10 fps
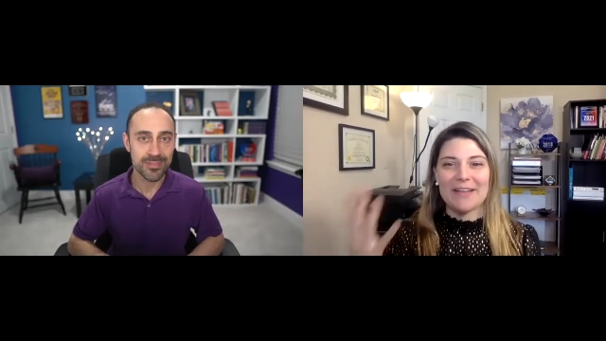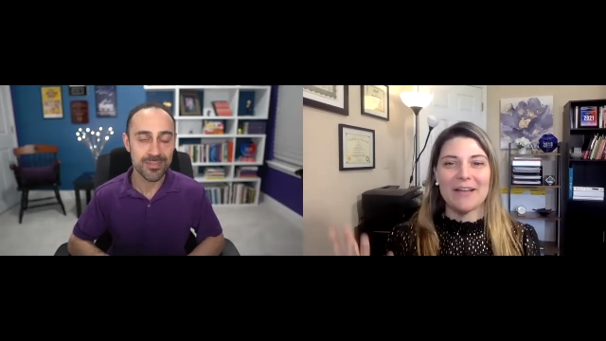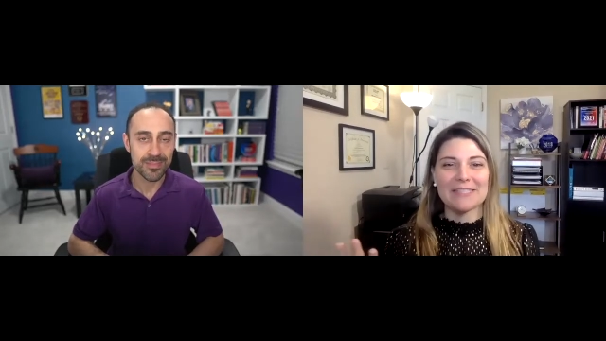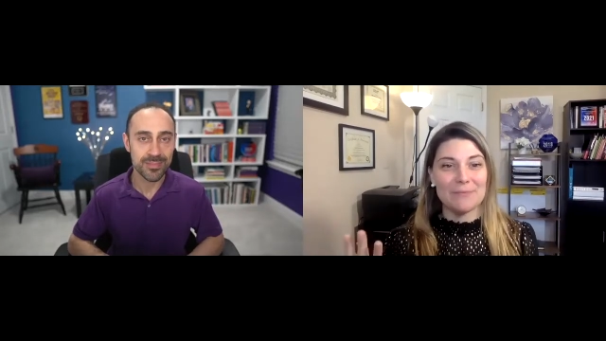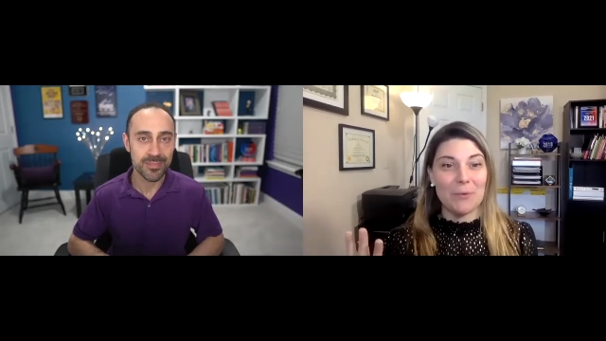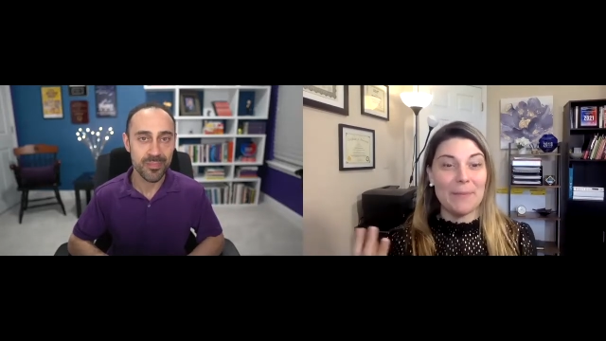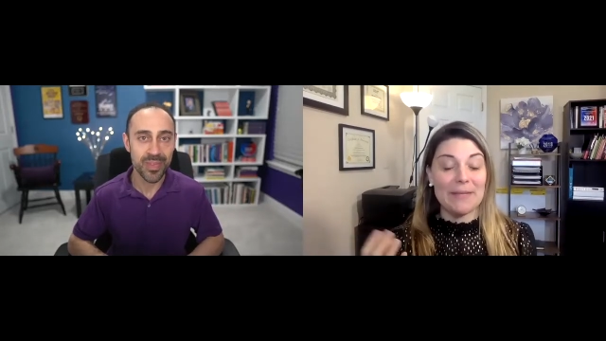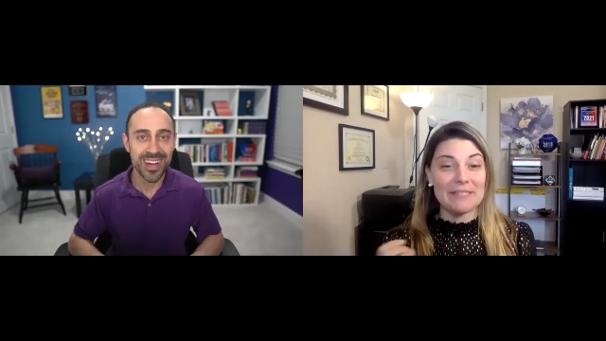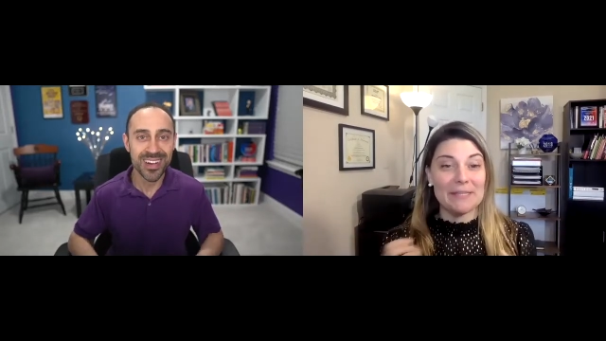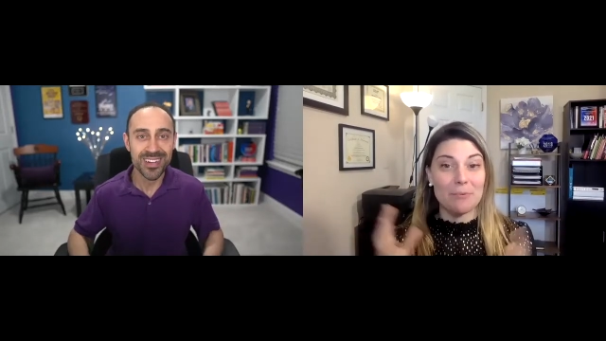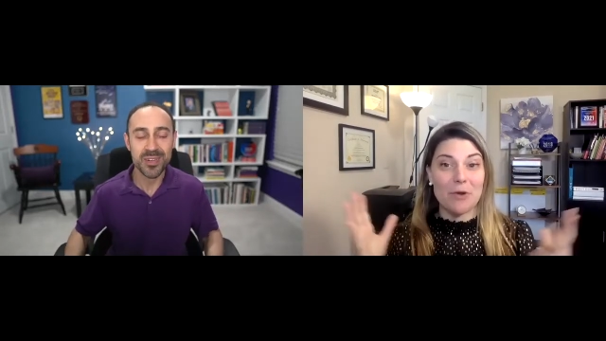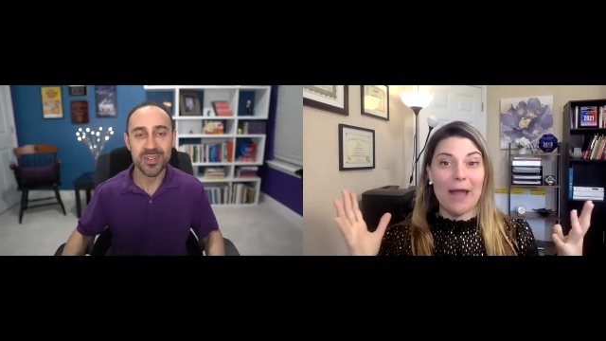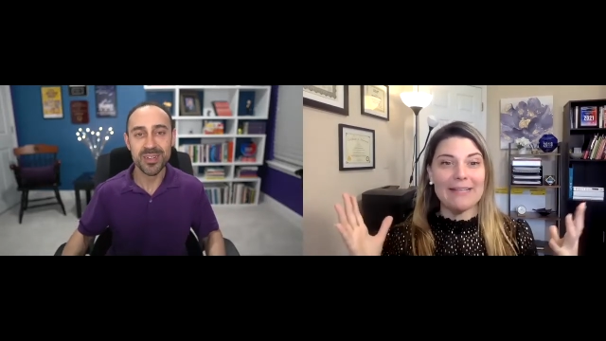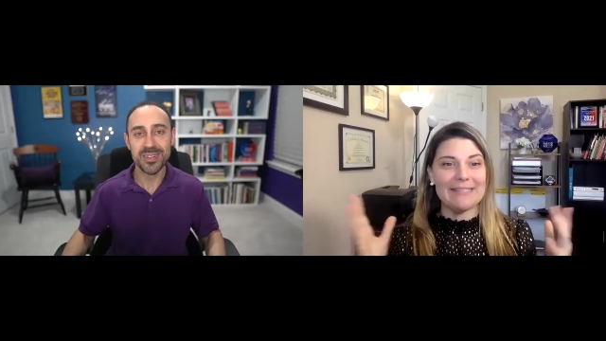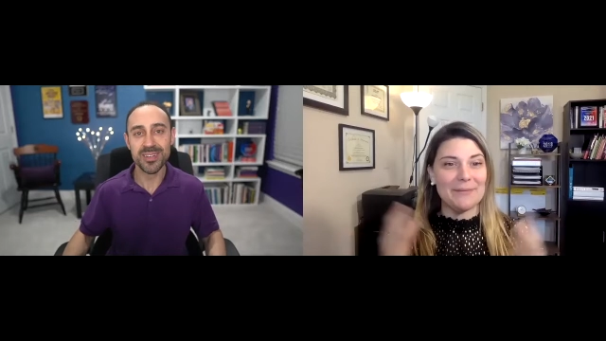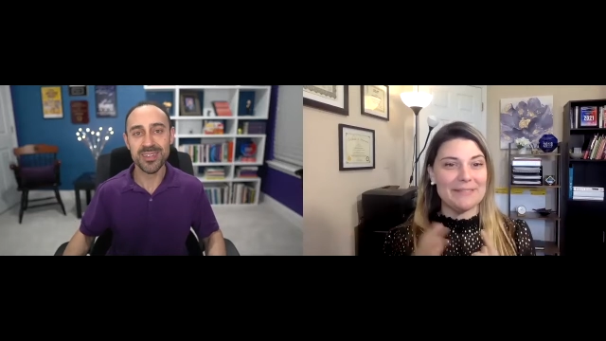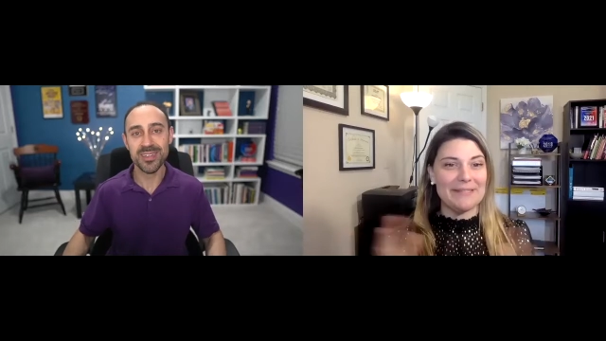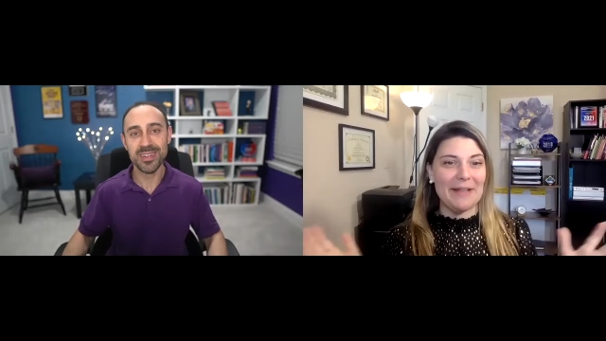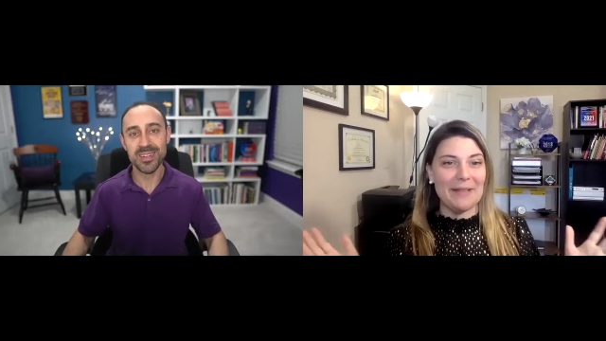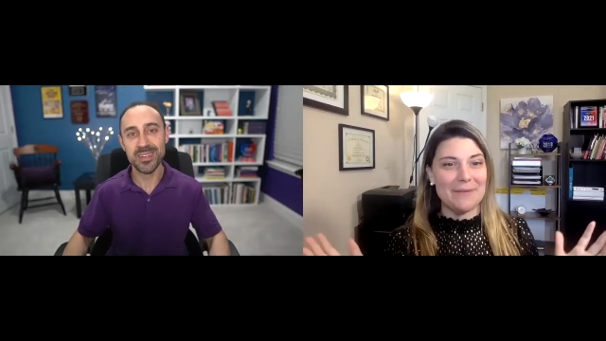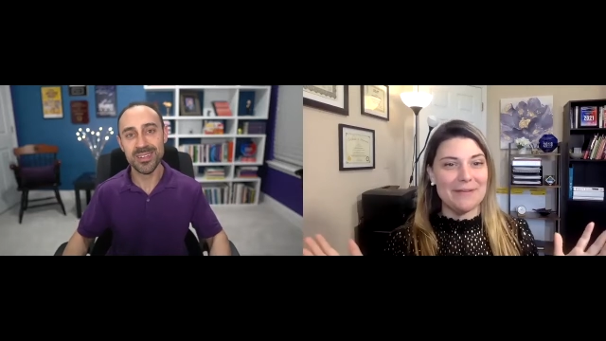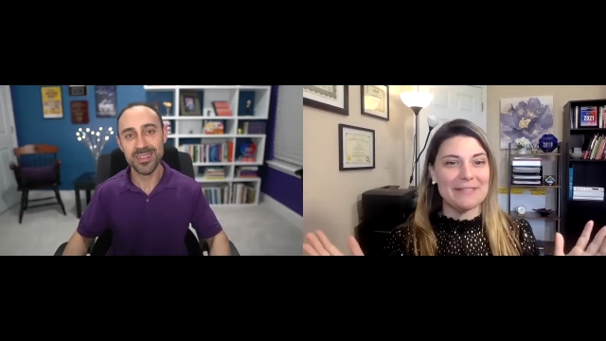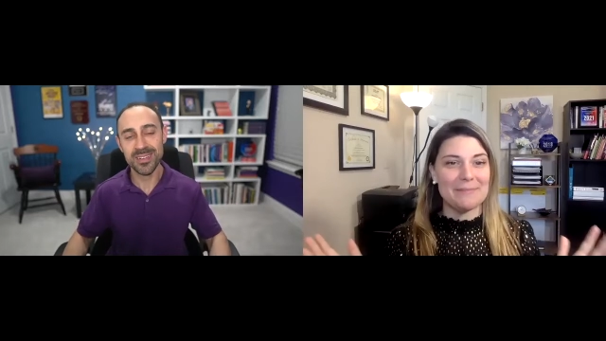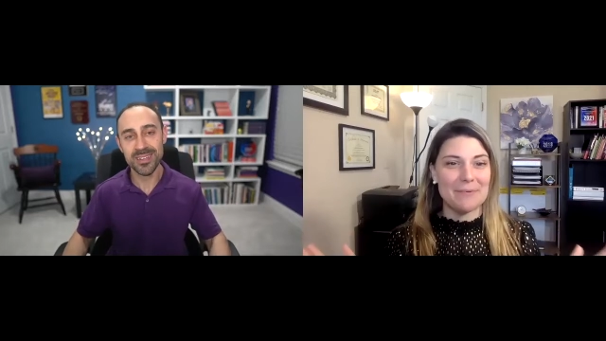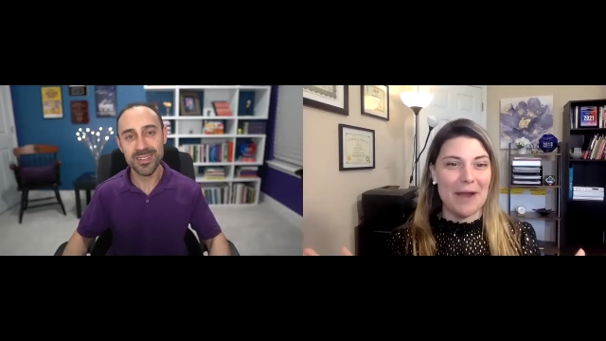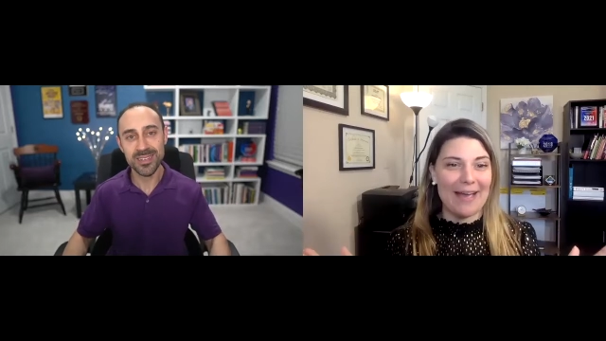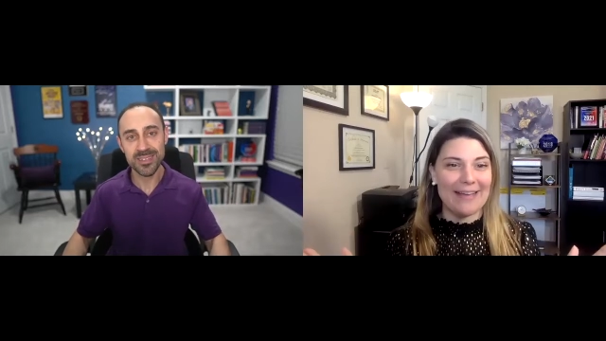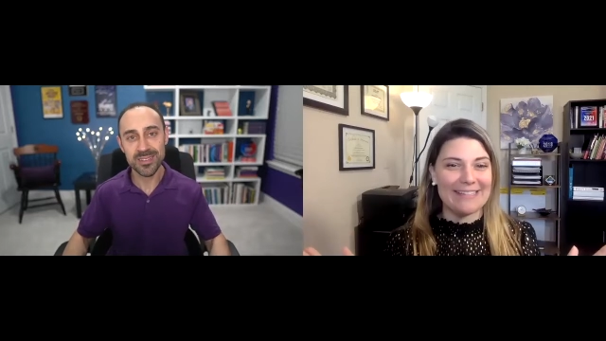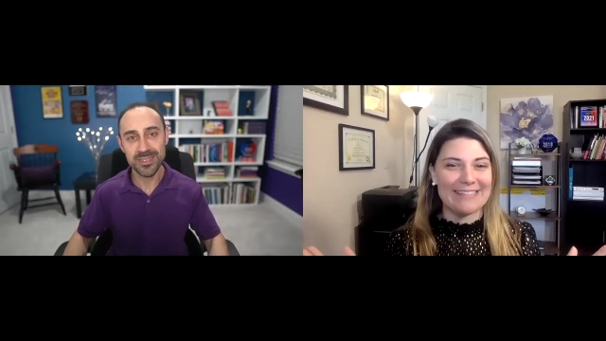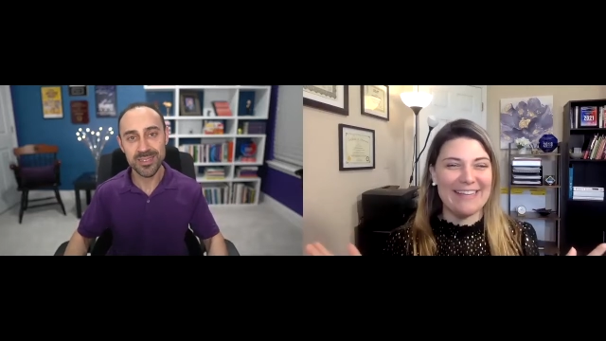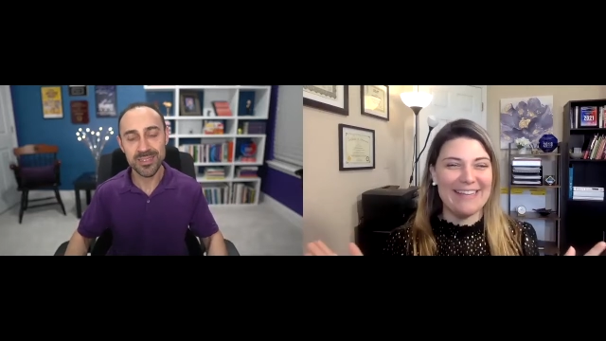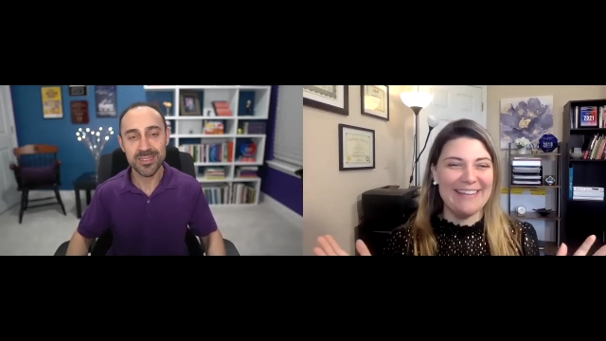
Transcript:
Speaker 1: the customer would be surprised. There was an element of surprise.